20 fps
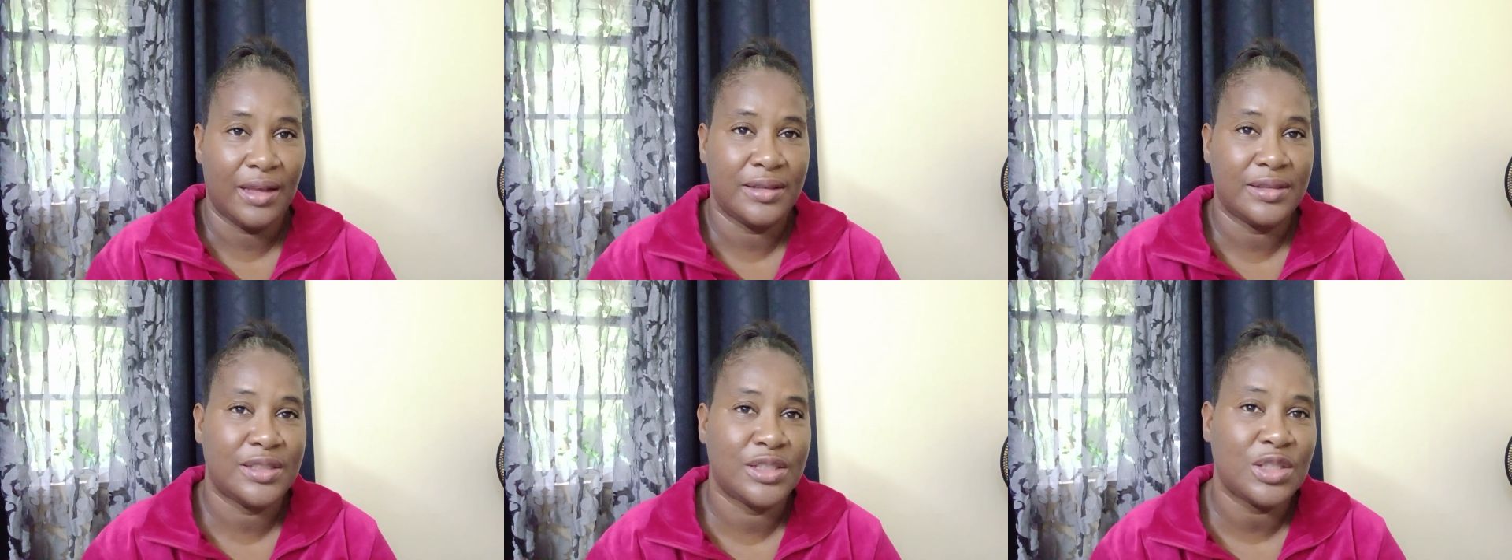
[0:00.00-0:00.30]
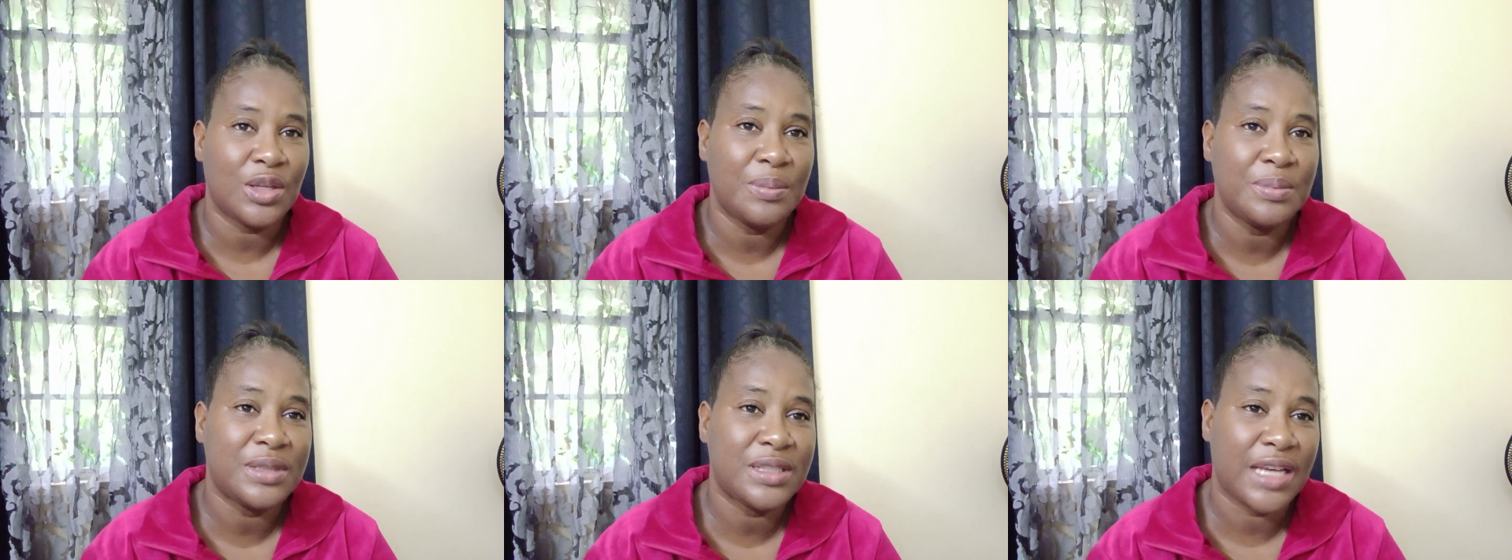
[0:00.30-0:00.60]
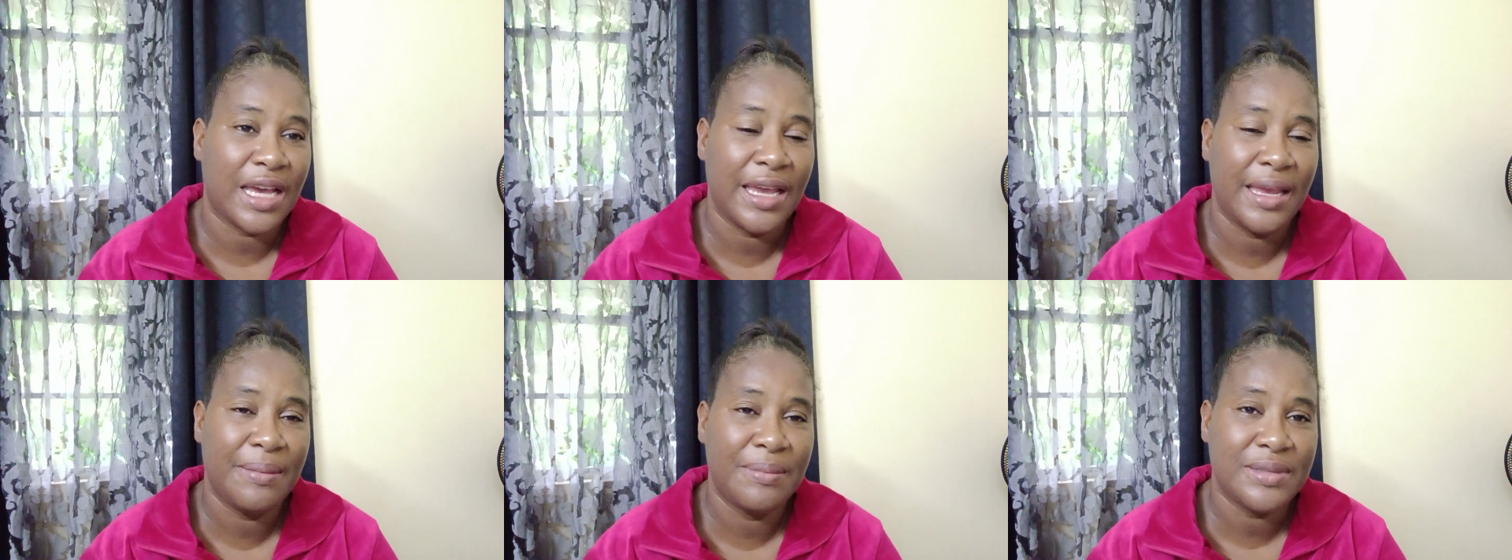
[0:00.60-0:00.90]

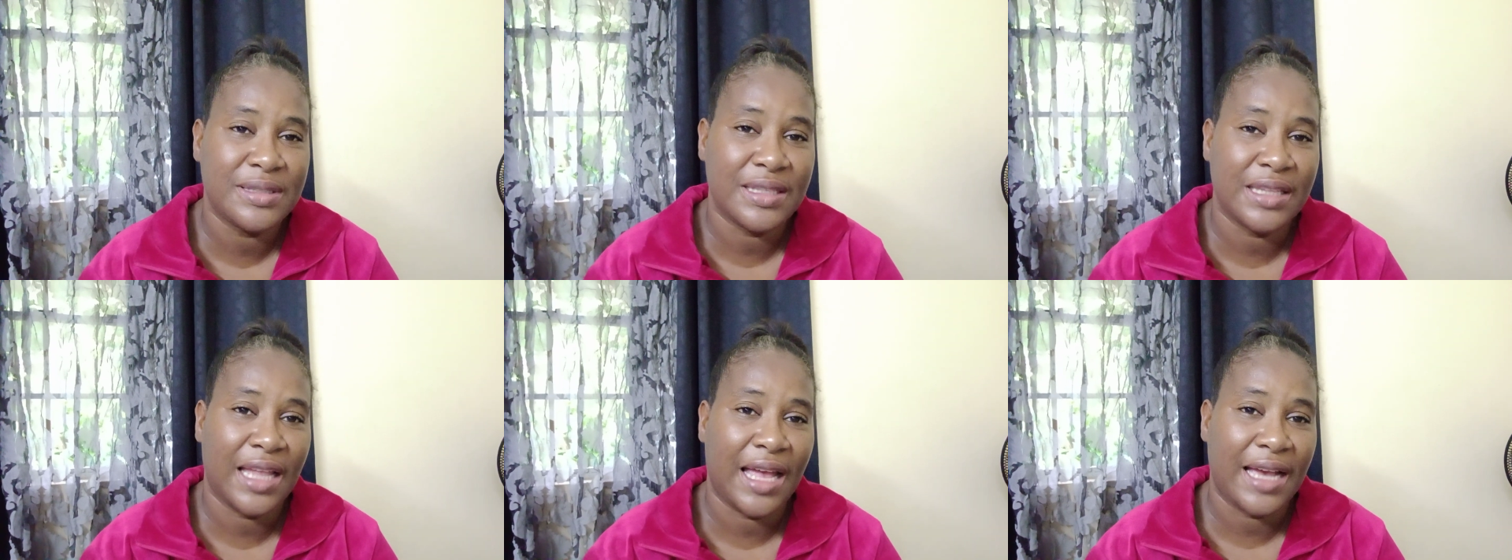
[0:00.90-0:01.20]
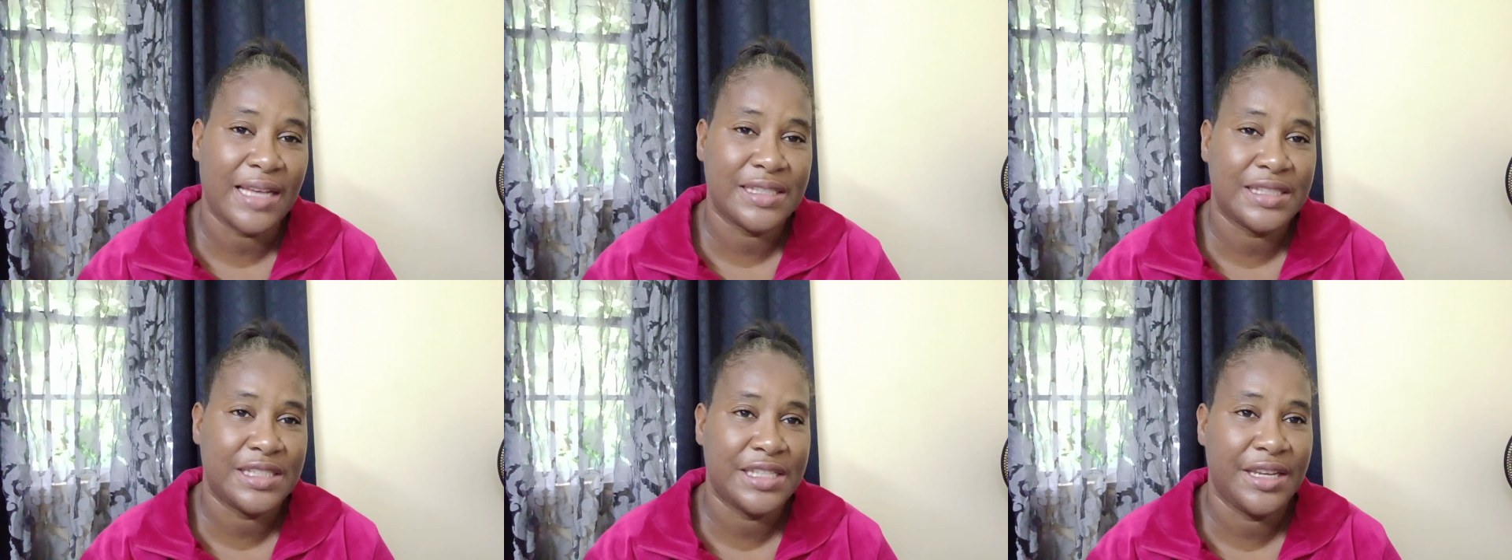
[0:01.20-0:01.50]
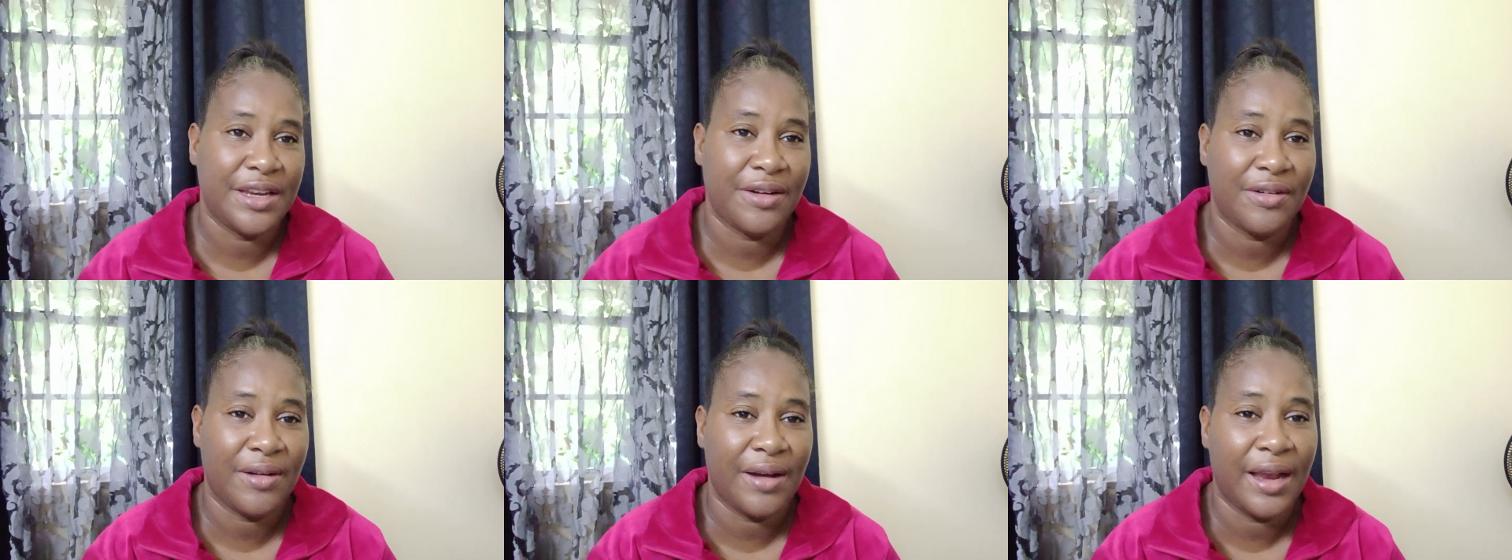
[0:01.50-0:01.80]
sometimes last
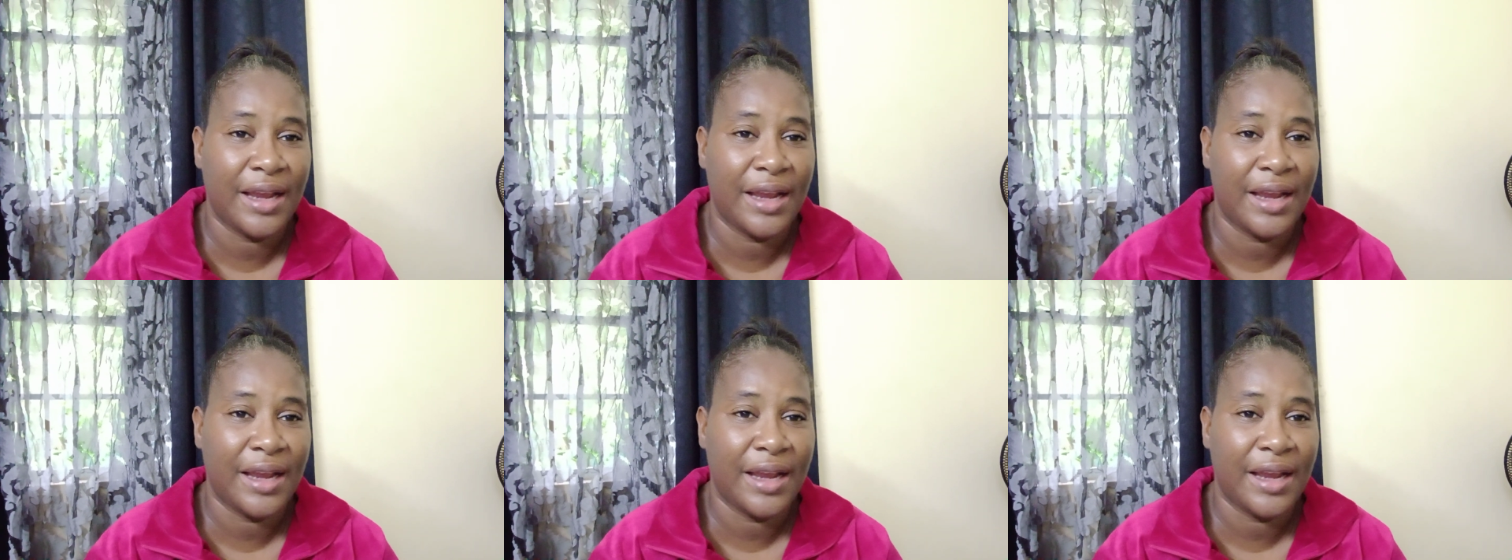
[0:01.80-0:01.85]
year,